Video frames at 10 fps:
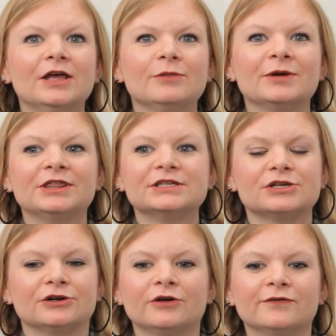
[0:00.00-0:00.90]
with the
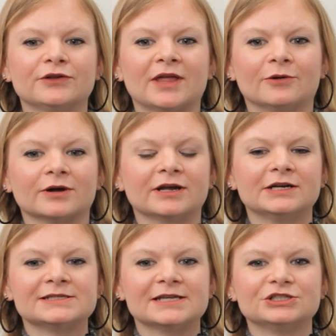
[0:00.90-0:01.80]
turnover that
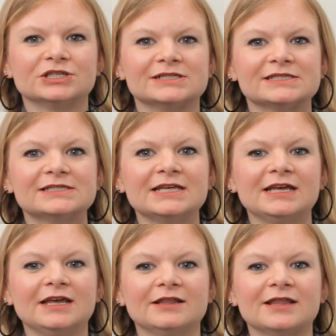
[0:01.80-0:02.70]
organizations
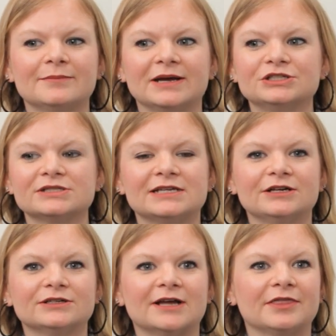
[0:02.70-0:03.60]
see, they might just
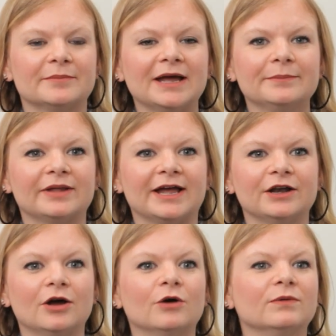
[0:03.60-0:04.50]
hear down the
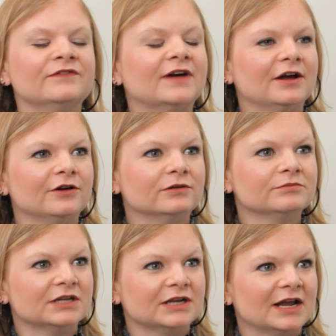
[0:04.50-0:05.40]
pipeline, oh, we
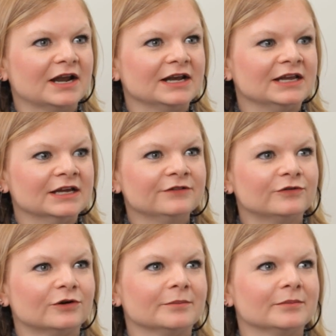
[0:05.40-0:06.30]
file the 990N
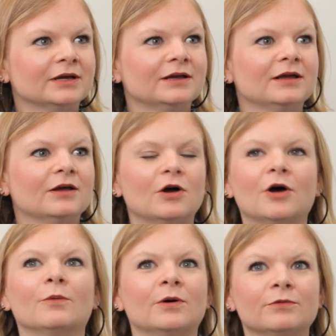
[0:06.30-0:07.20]
form.
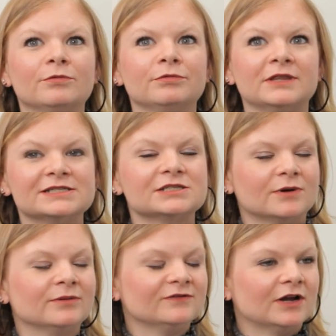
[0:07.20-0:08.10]
Oh, well, this is
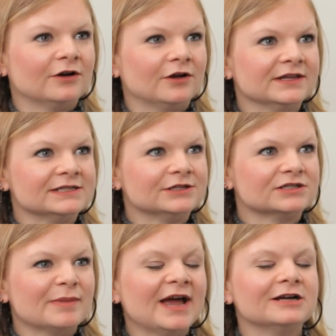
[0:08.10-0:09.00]
what we've done all these
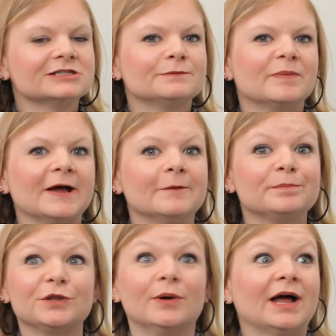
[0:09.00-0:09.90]
years past,
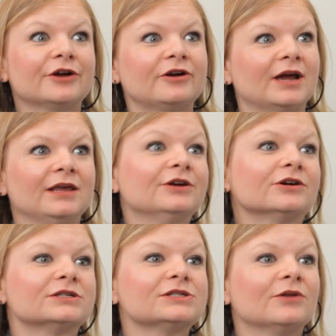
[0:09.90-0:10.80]
but you had a great
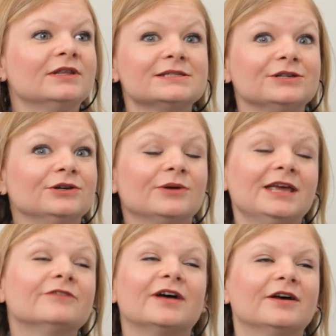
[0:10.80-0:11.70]
year, so this year you
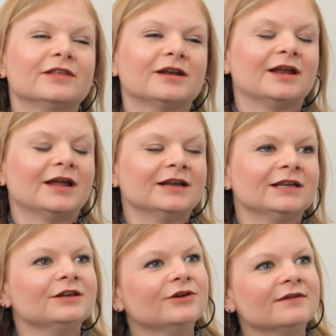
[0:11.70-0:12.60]
can't file the
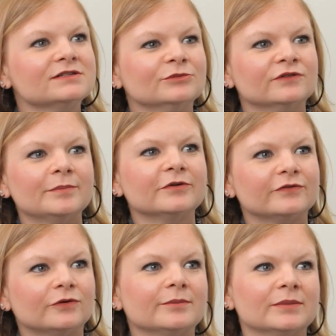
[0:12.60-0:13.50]
990N, you have to move up a
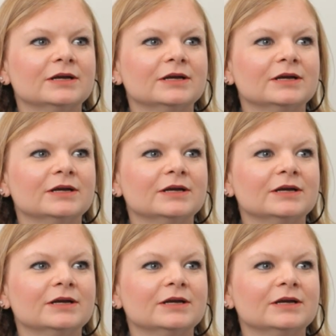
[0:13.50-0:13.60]
form.